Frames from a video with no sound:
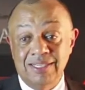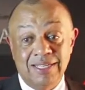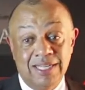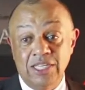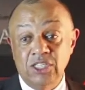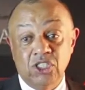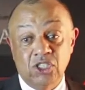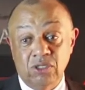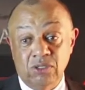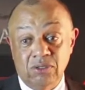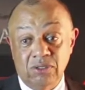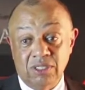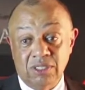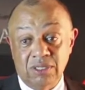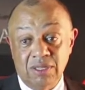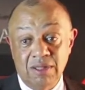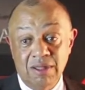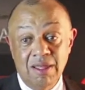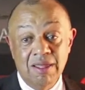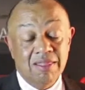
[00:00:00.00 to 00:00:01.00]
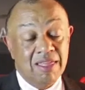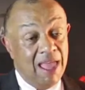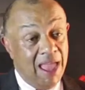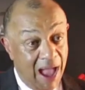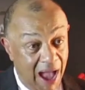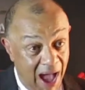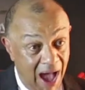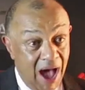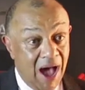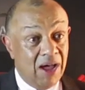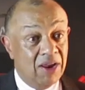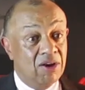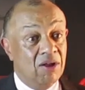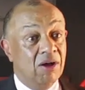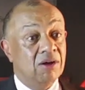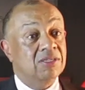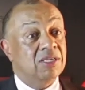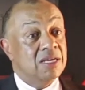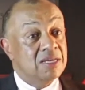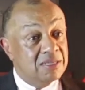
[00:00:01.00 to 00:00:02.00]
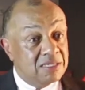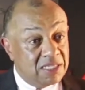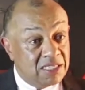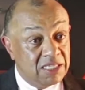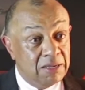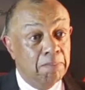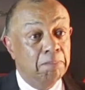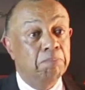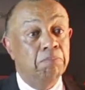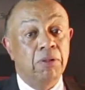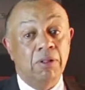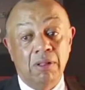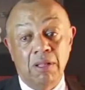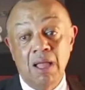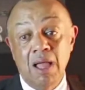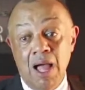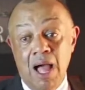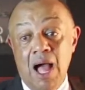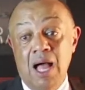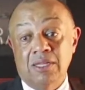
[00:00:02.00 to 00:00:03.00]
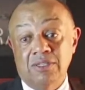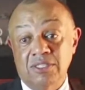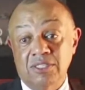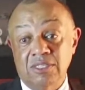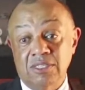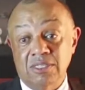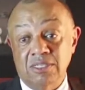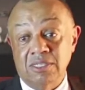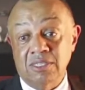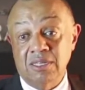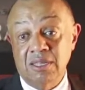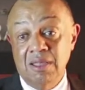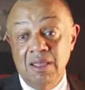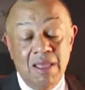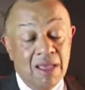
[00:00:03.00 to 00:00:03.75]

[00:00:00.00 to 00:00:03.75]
issues. They are not simple answers.